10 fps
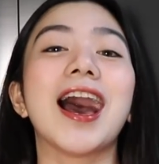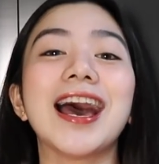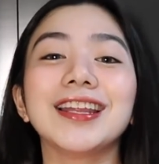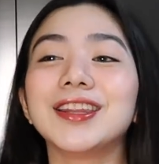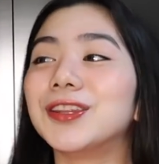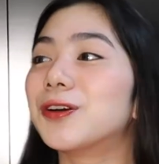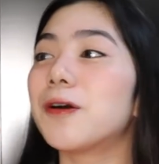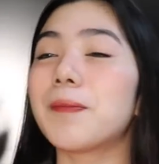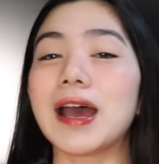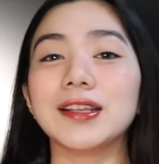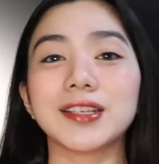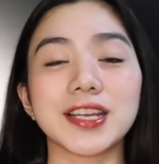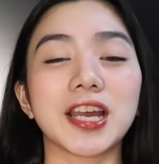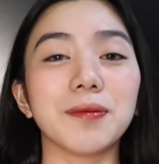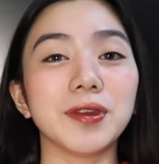at nung pantry
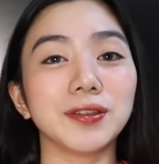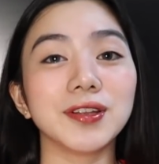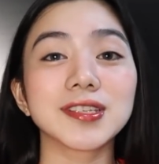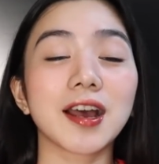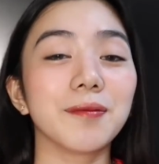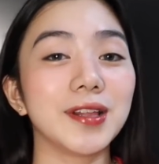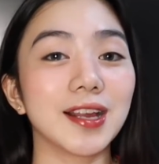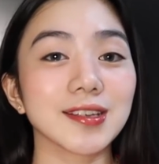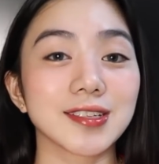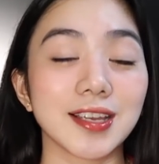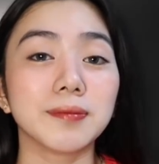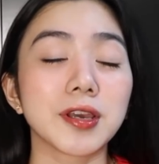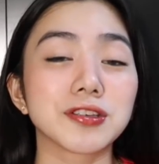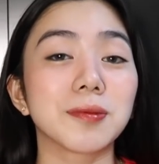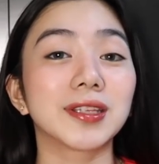namin dun sa kabilang side.
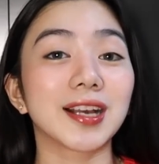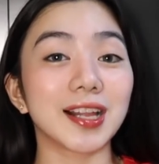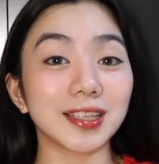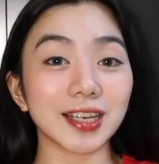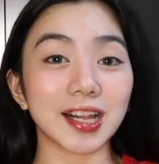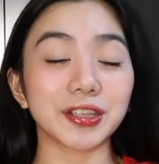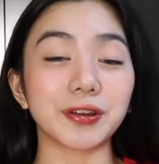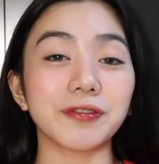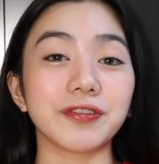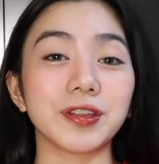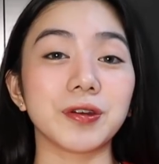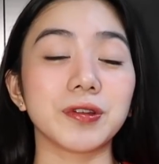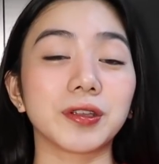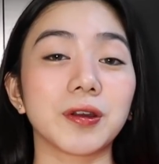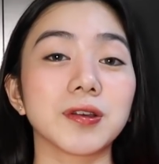Medyo matagal-tagal itong video
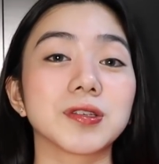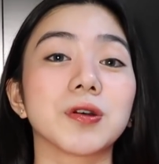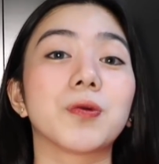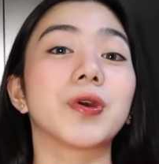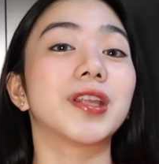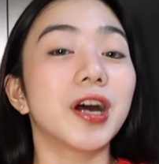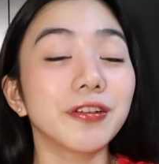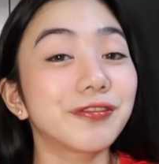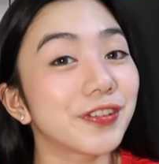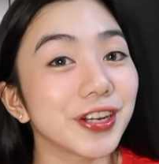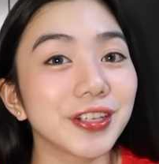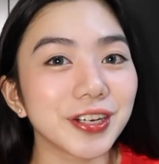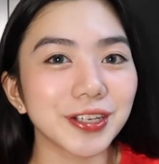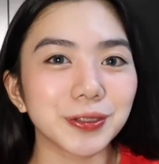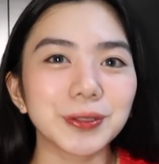na to. So, without
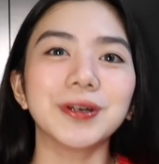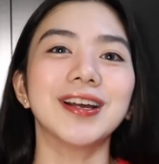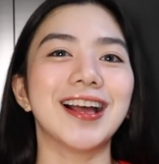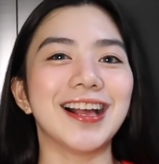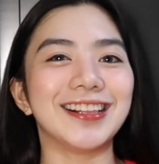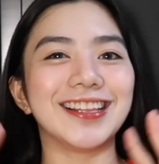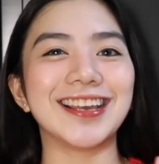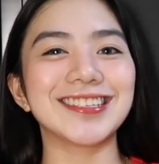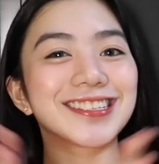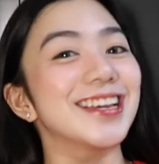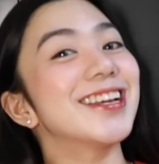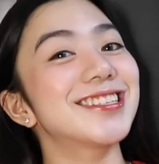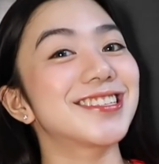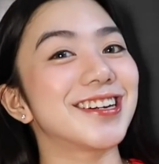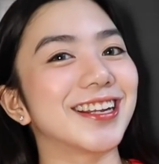further ado, let's get
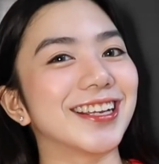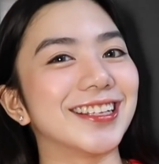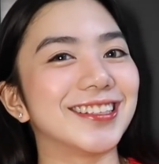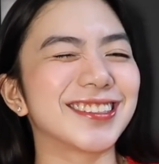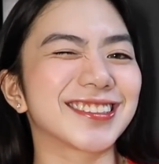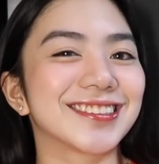started.